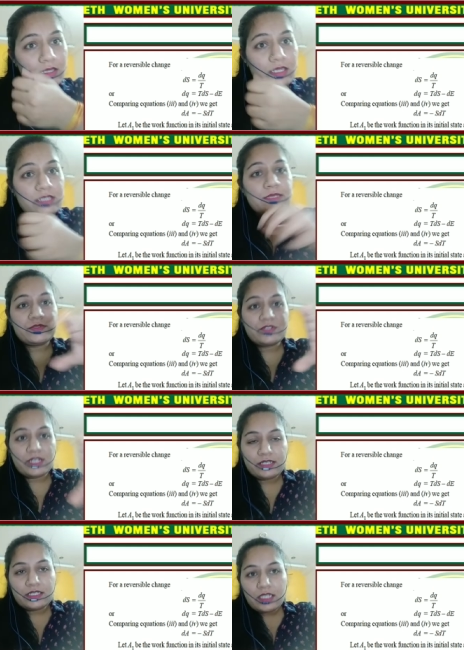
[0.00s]

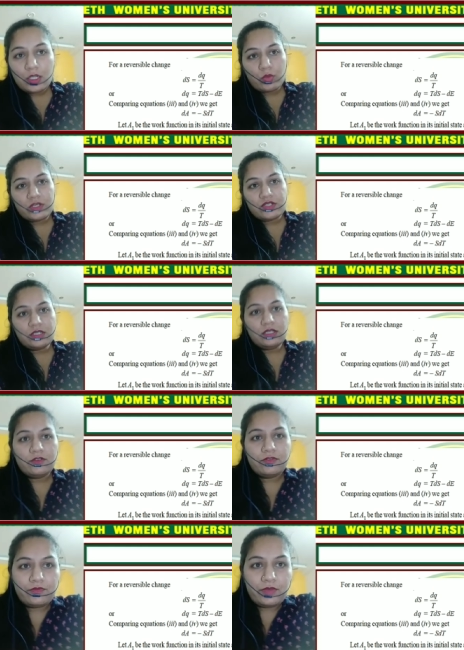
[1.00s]
Subtracting the equation
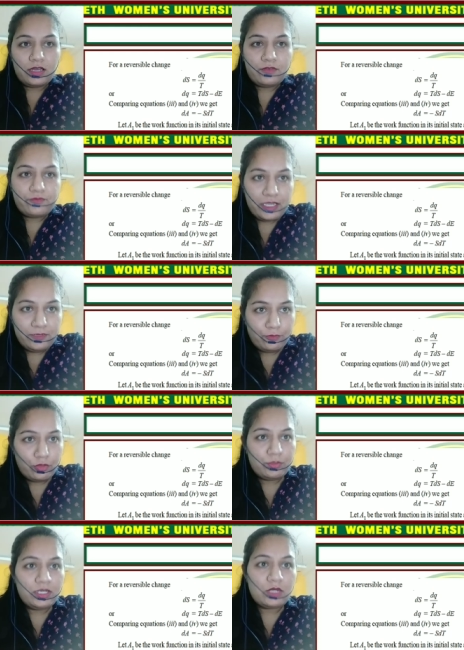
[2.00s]
5
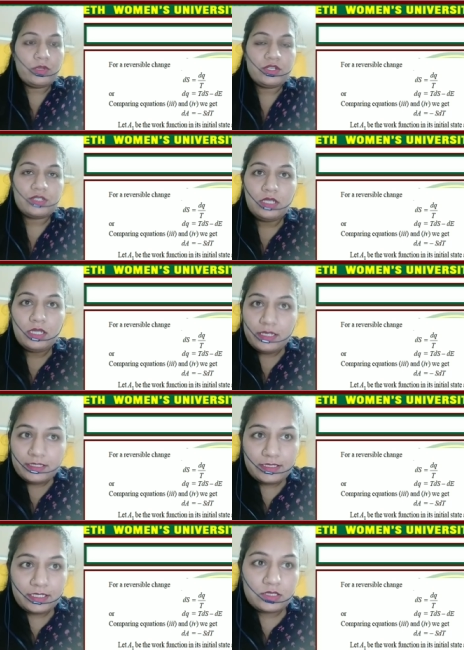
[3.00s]
from the equation
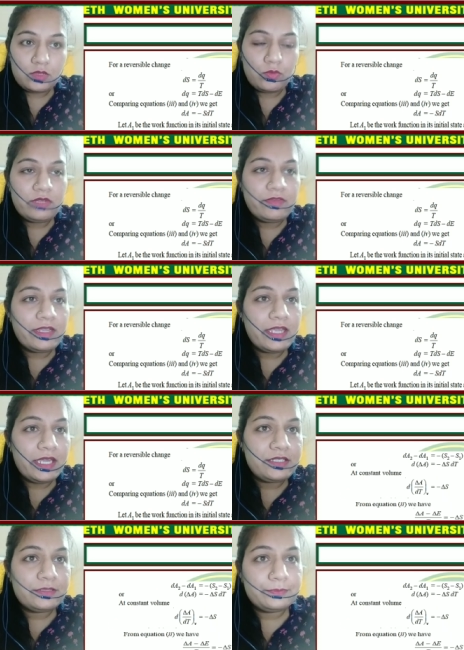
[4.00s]
6, what we
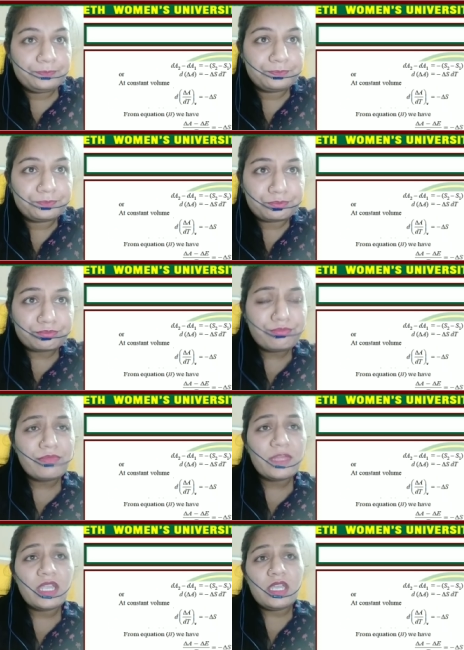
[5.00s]
get,
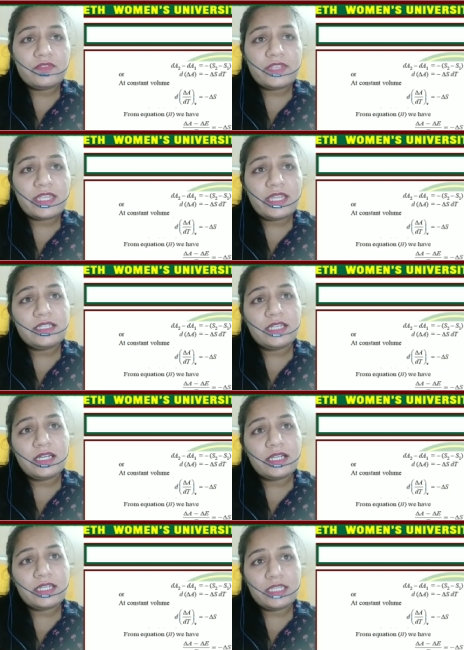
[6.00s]

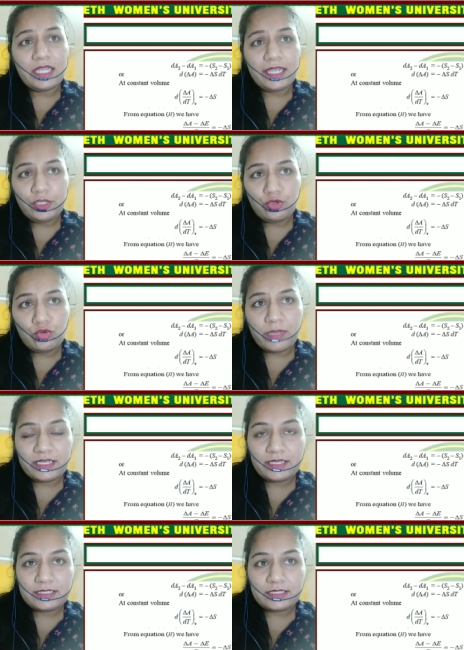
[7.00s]
dA2
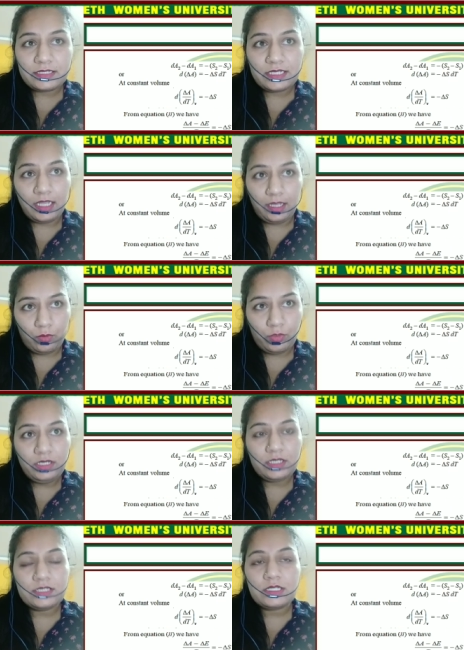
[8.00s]
minus dA1
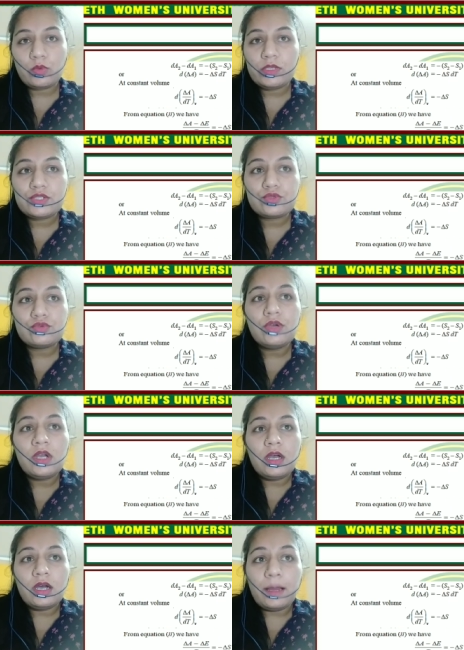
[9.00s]
is equals to
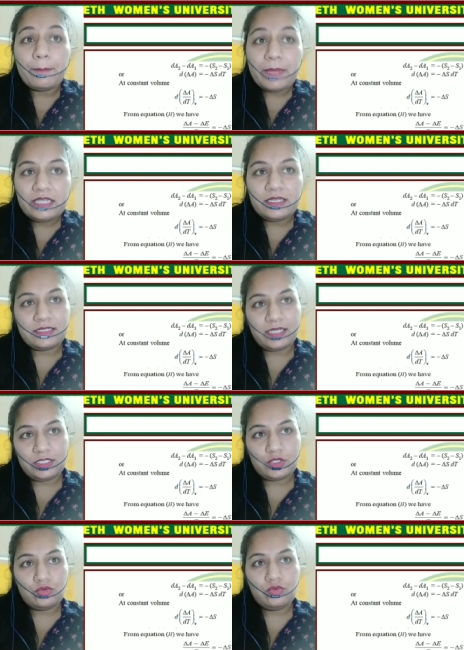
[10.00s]
minus
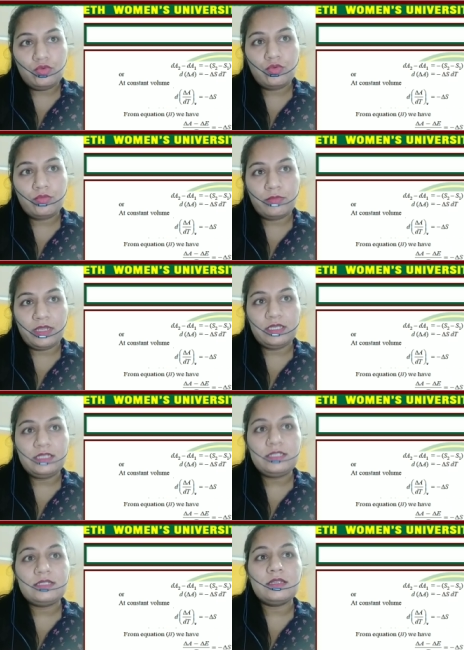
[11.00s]
S2
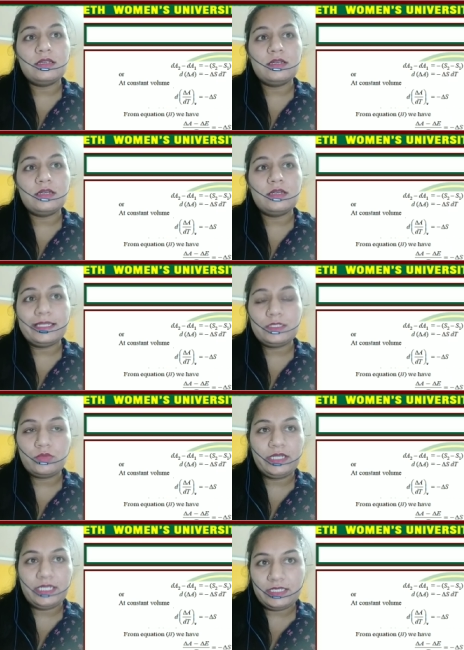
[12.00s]
minus S1
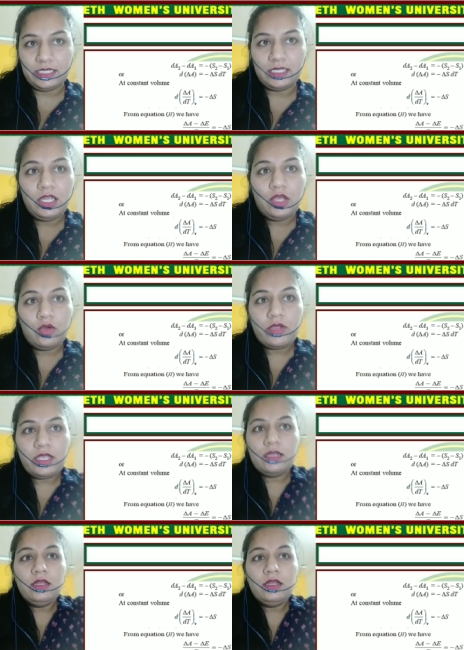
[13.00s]
dt. Okay,